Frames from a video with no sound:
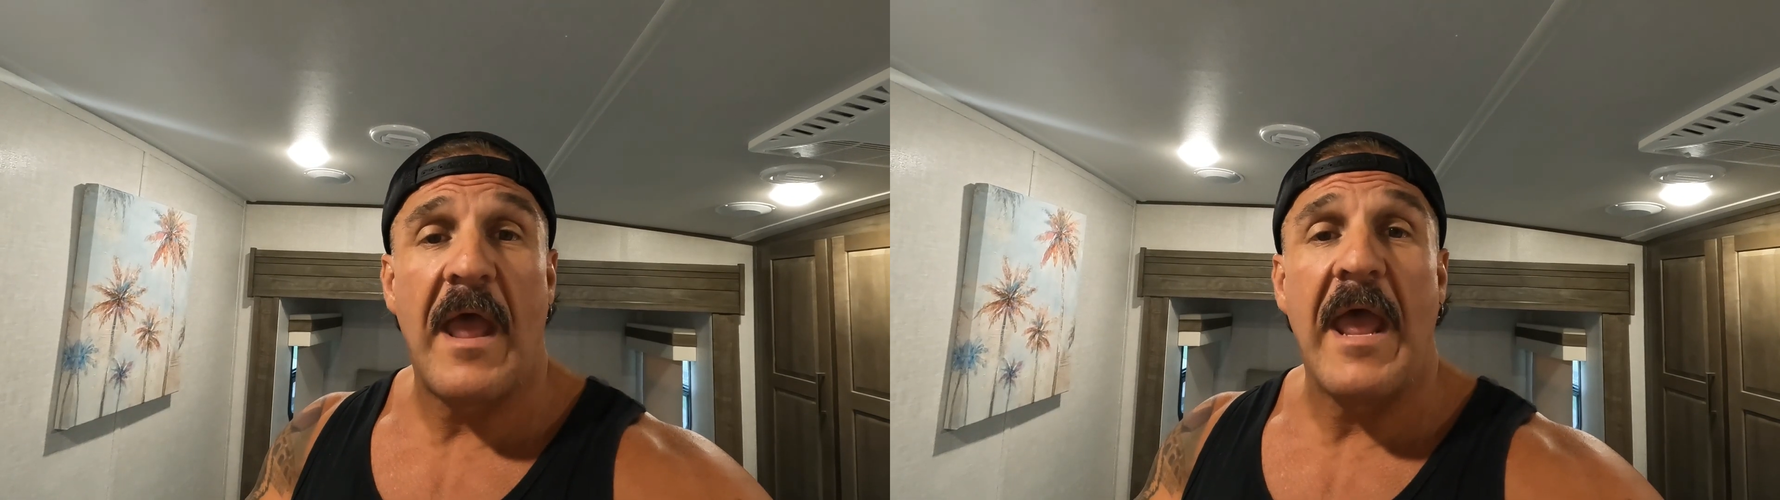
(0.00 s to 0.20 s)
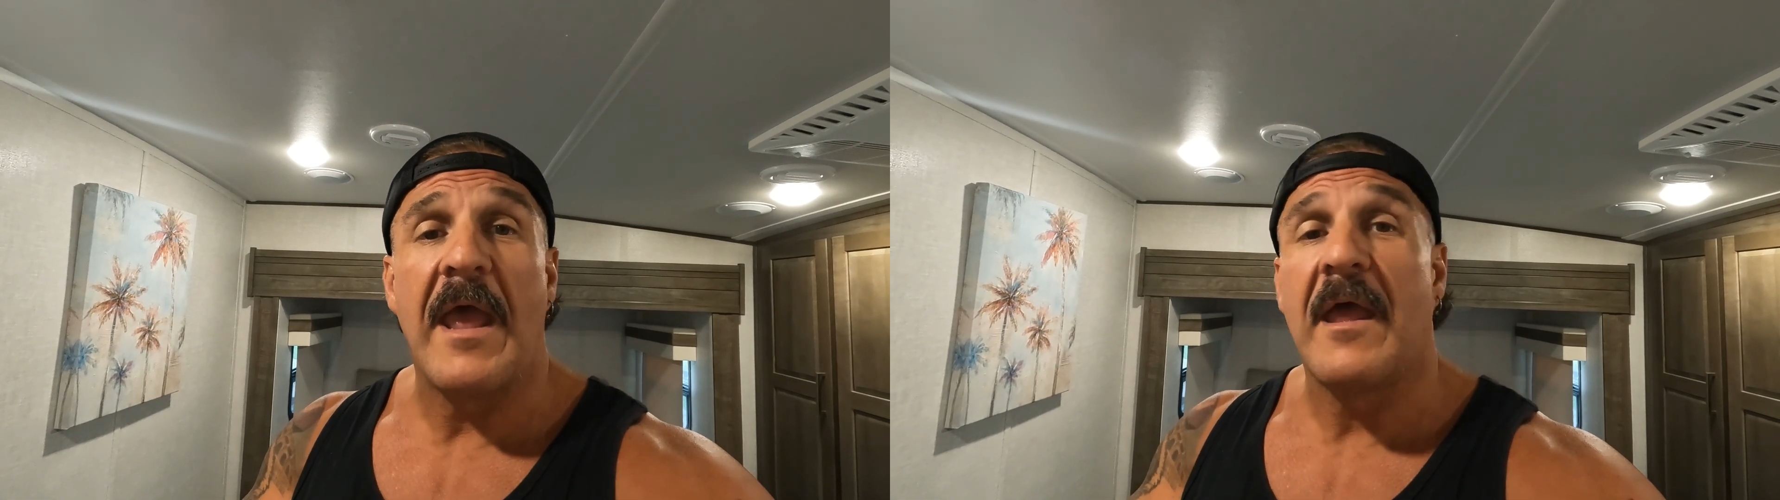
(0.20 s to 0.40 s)

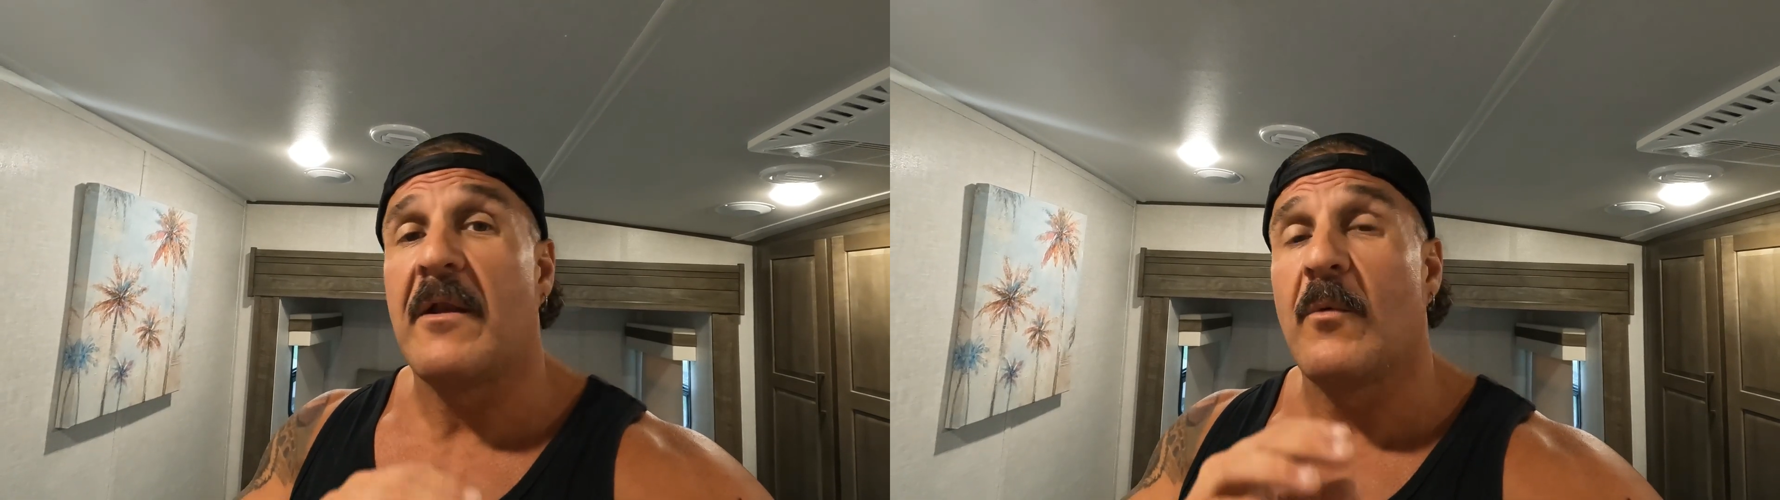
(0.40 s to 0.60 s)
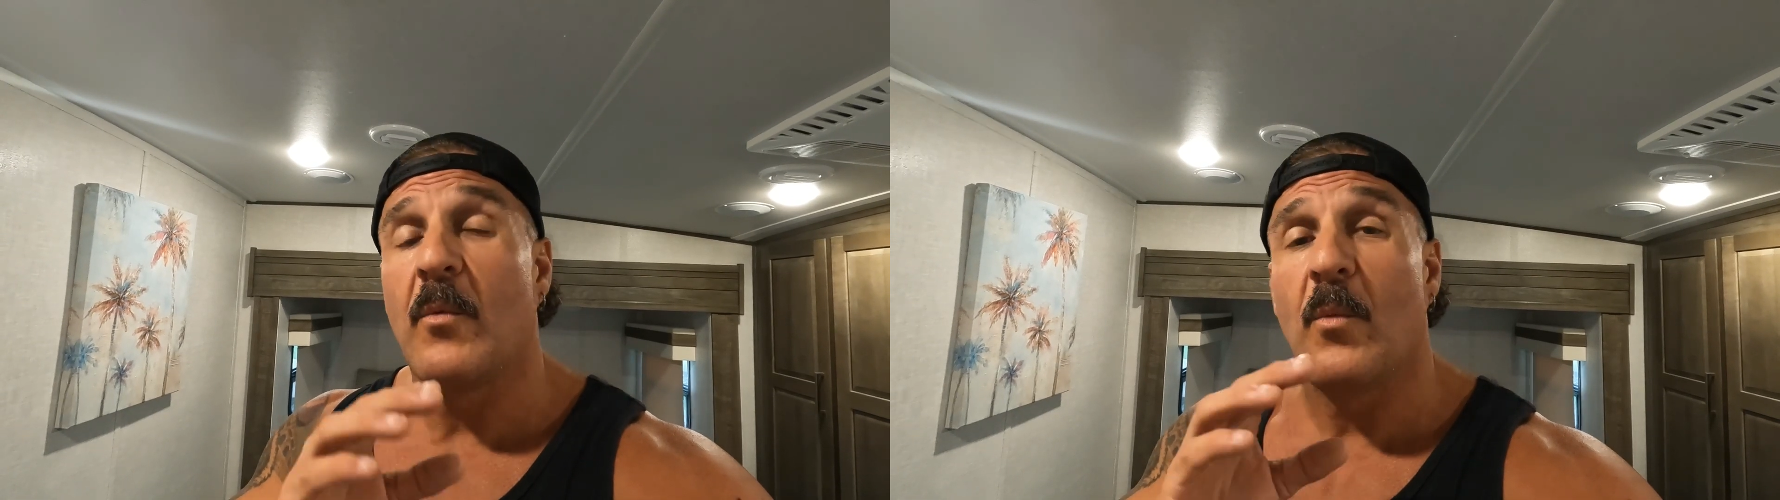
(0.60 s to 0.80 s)

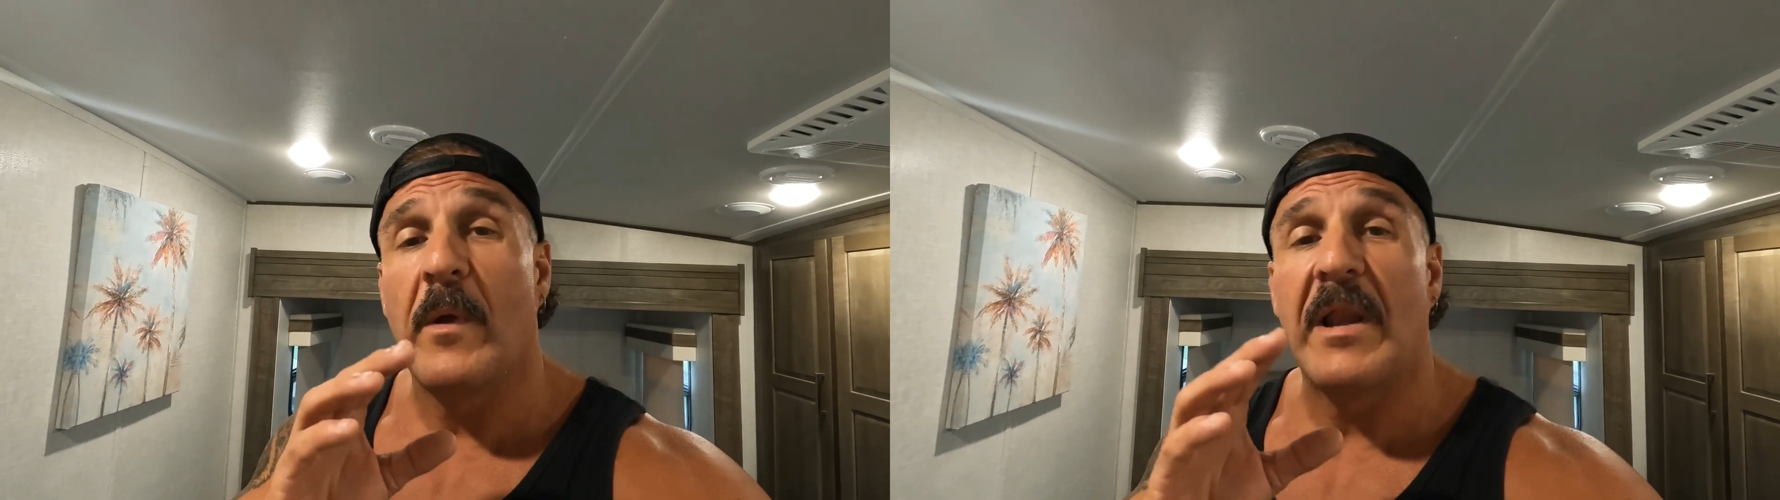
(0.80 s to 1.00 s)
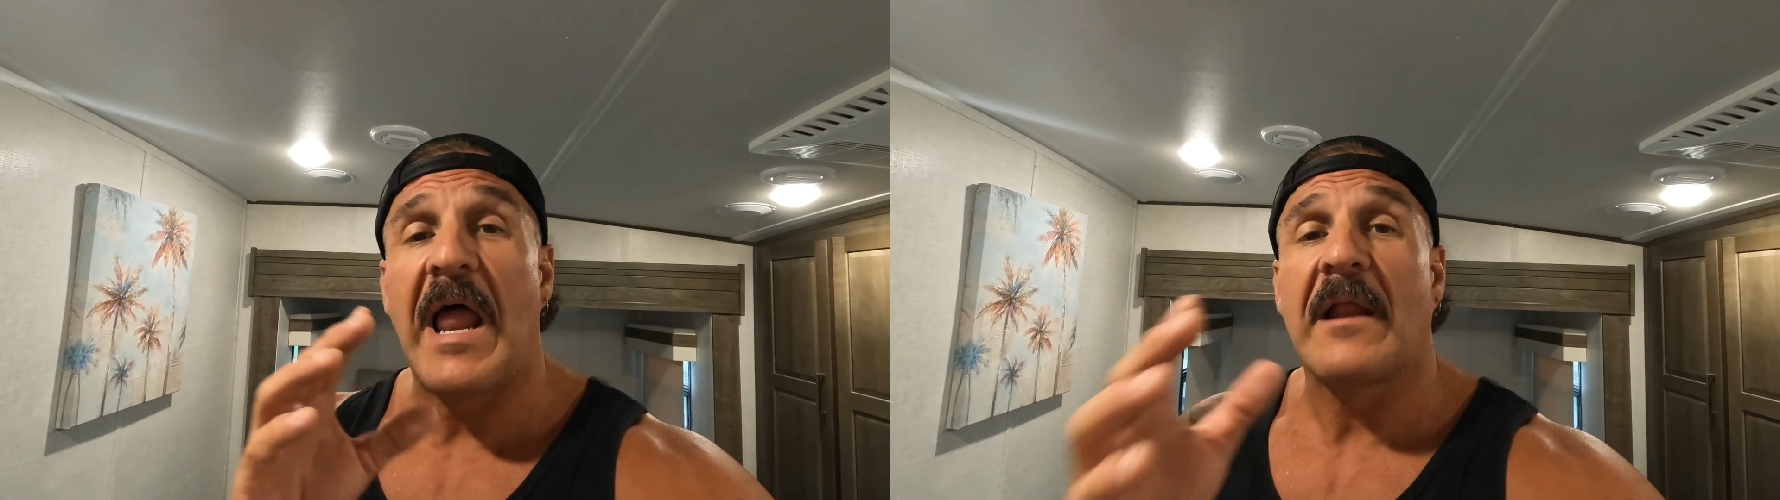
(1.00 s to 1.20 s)
and
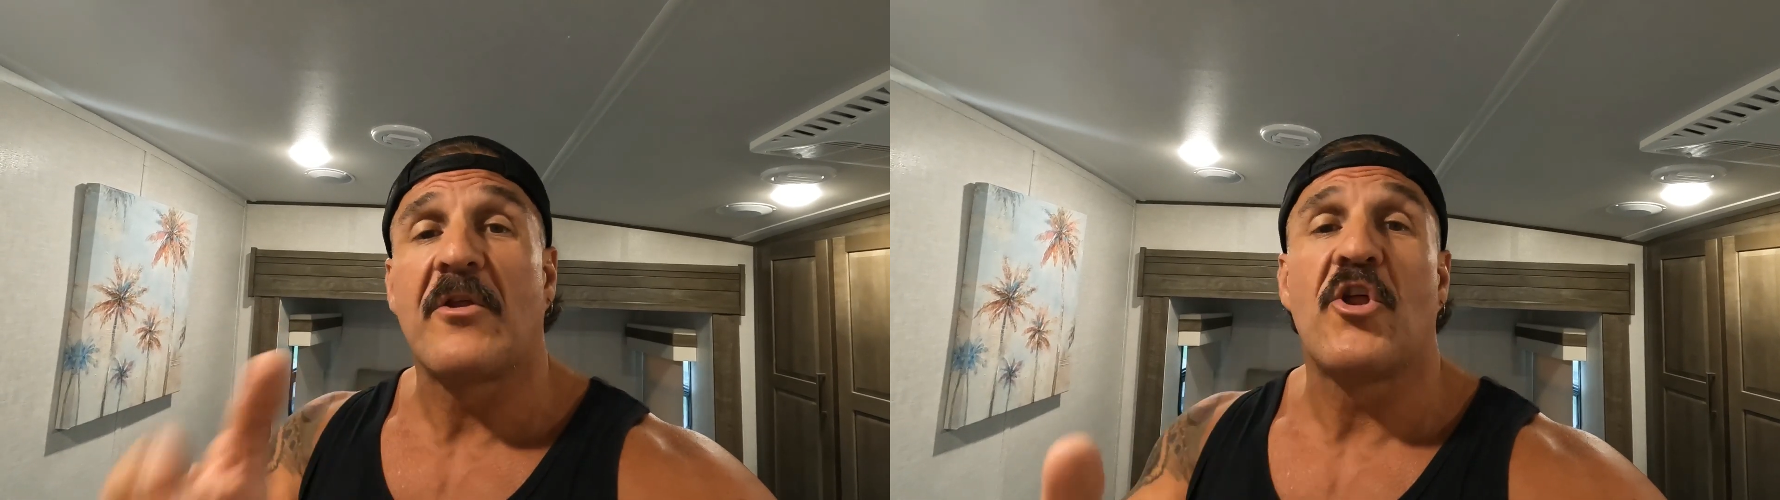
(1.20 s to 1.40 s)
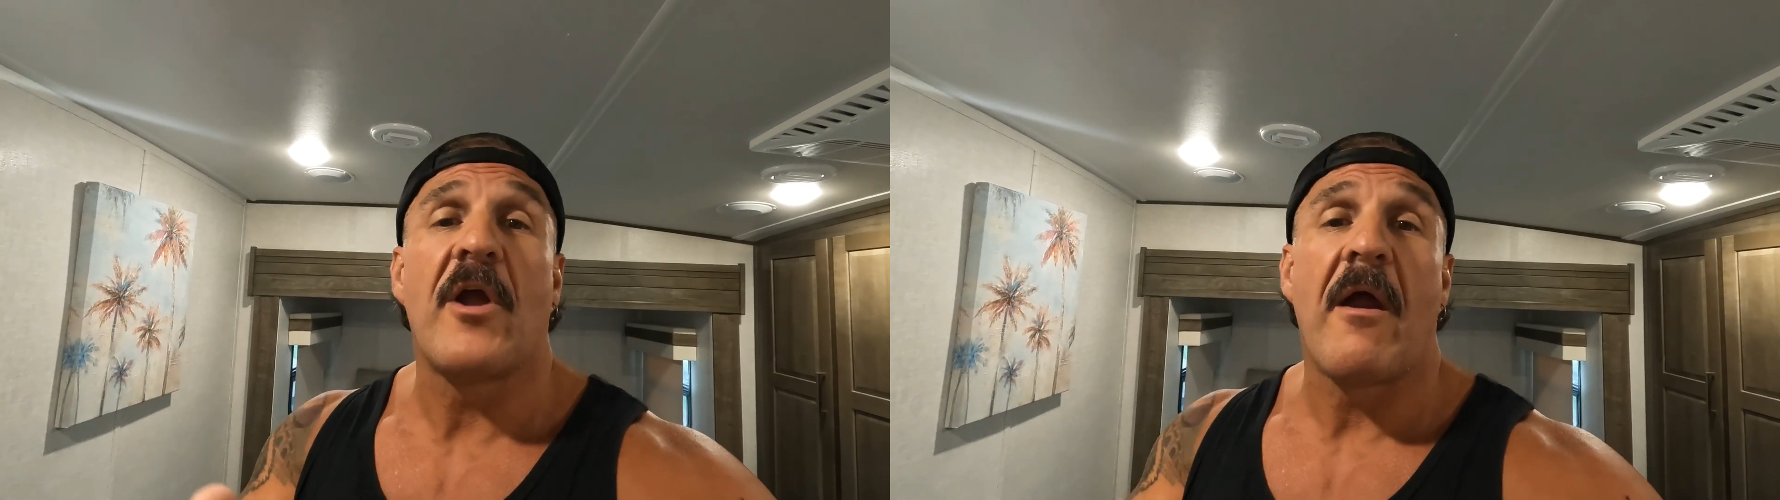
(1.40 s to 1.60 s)
we'd
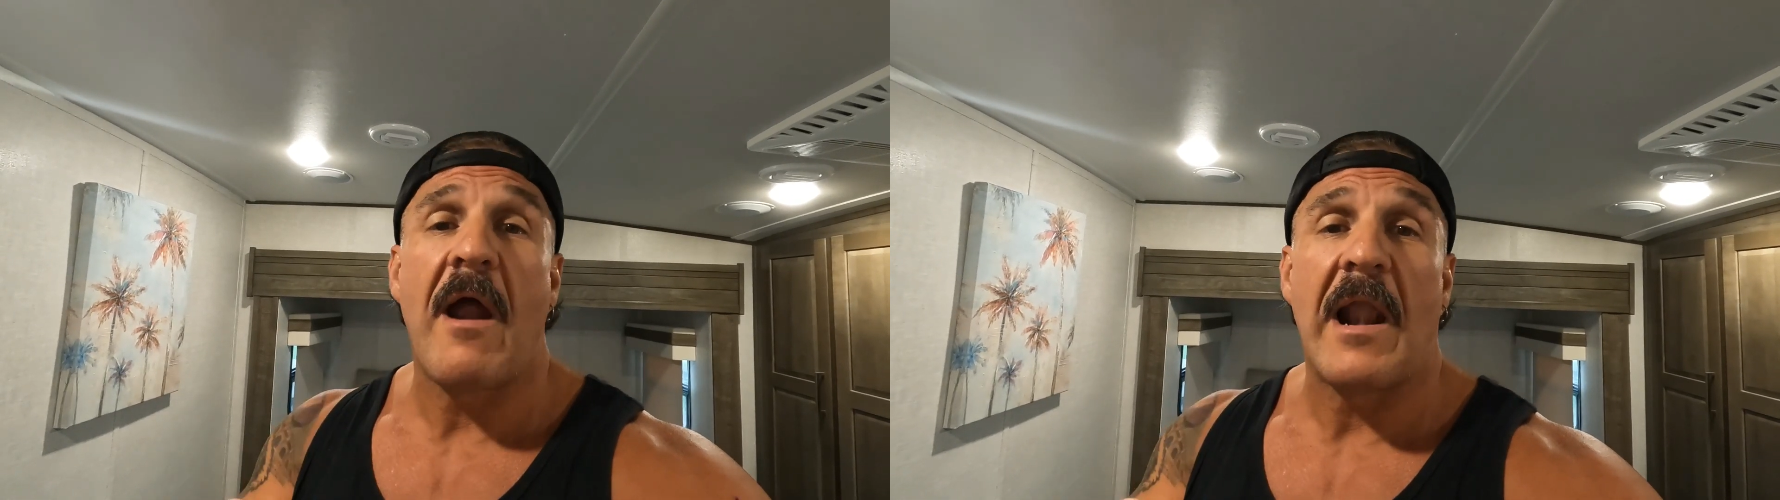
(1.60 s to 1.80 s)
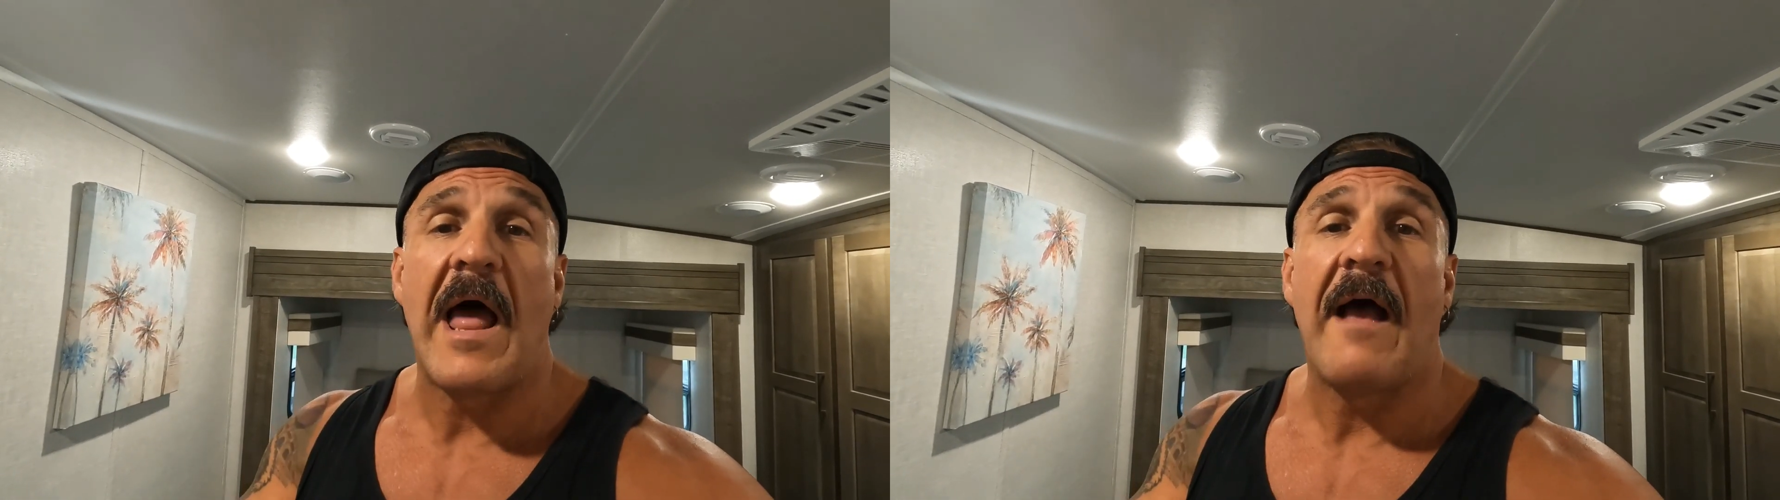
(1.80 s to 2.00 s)
like to share
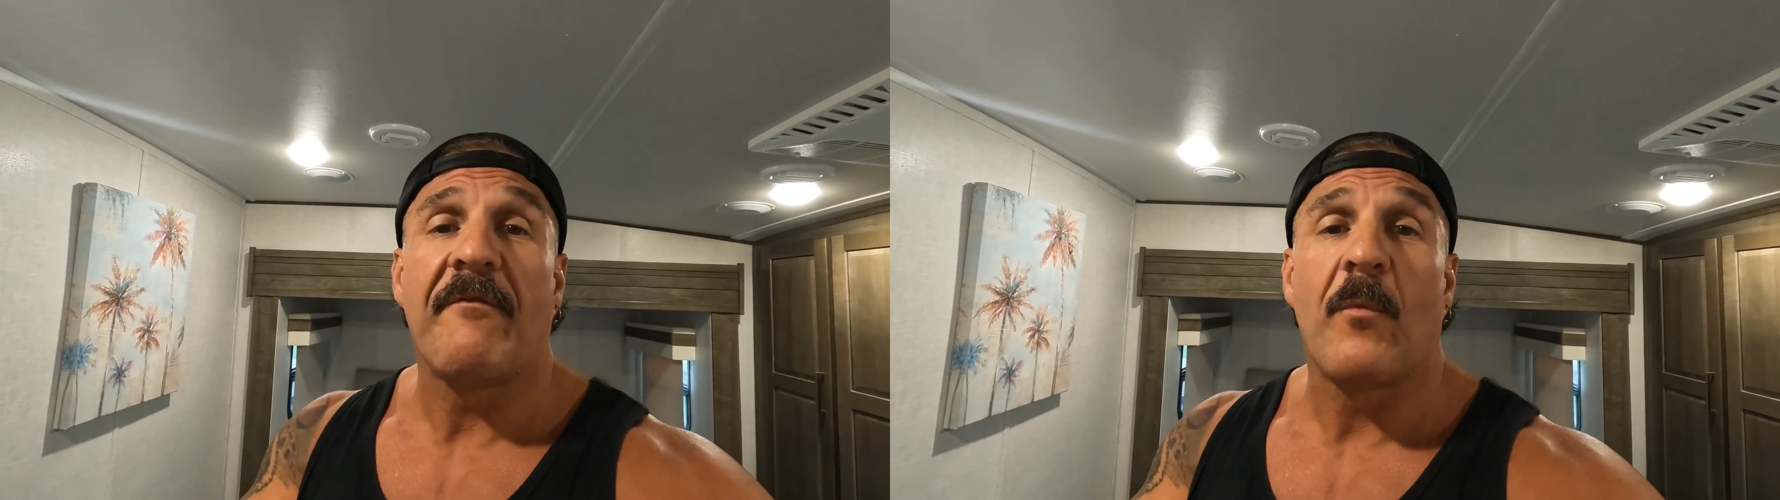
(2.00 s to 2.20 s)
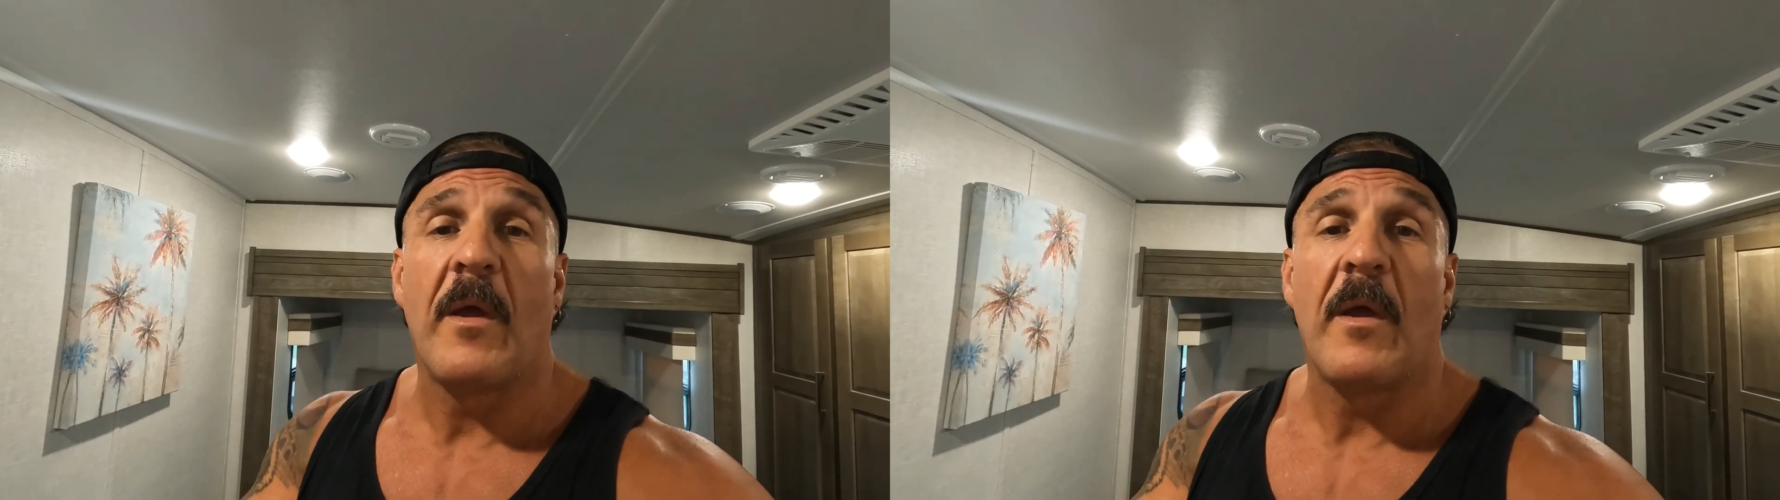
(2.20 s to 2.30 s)
our lives